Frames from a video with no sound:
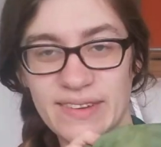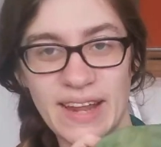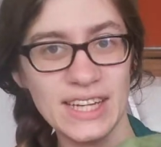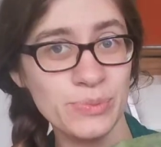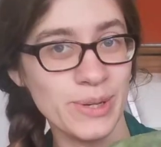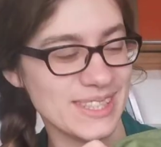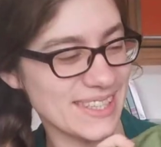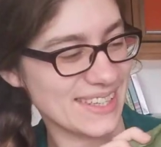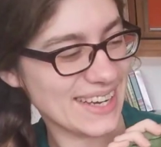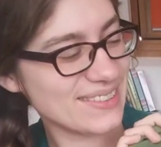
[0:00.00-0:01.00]
flesh
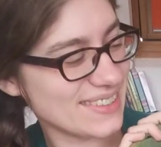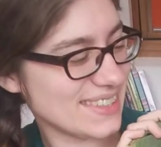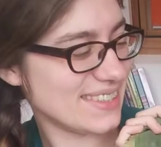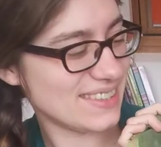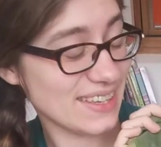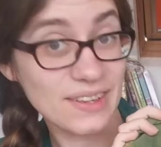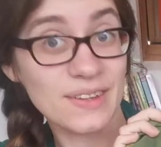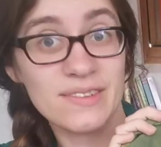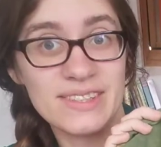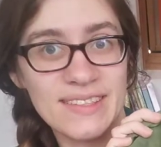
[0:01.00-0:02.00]
person now, and I
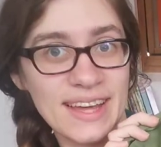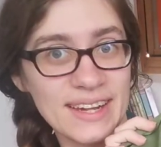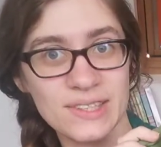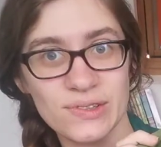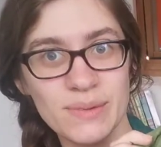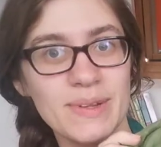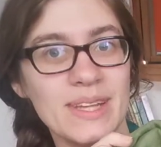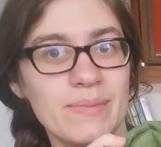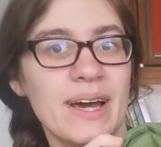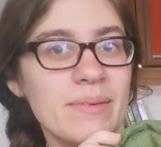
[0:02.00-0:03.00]
could have said that less
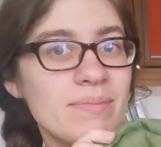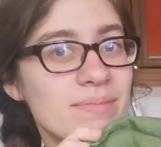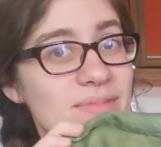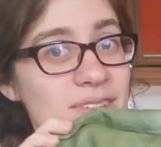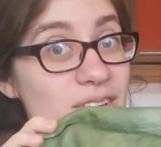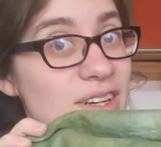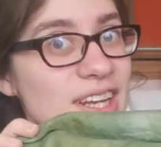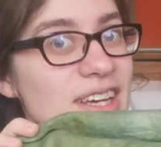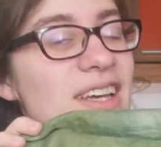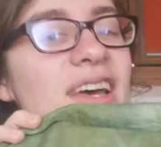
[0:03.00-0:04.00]
creepily, but I'm not
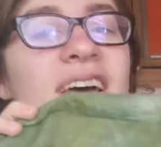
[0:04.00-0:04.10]
gonna.